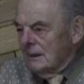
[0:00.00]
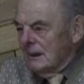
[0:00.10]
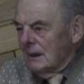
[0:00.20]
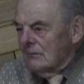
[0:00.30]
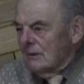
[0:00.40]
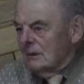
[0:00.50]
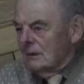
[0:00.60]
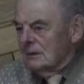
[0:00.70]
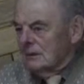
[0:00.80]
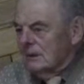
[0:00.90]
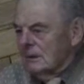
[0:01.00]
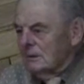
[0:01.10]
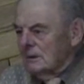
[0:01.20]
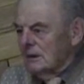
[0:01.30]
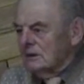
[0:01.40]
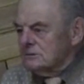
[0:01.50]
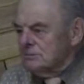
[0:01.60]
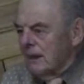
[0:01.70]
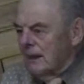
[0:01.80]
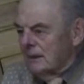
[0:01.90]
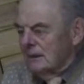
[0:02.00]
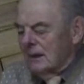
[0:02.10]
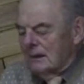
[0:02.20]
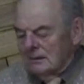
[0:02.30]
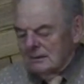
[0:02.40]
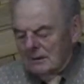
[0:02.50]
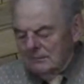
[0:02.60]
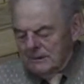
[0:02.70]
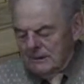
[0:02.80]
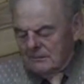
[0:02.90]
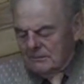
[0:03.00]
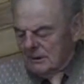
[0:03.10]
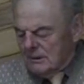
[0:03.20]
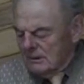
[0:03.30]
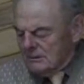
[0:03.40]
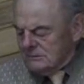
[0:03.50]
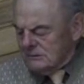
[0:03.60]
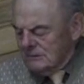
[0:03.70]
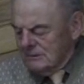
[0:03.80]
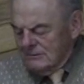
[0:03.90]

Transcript: And I'm going to kind of expand that a little bit because,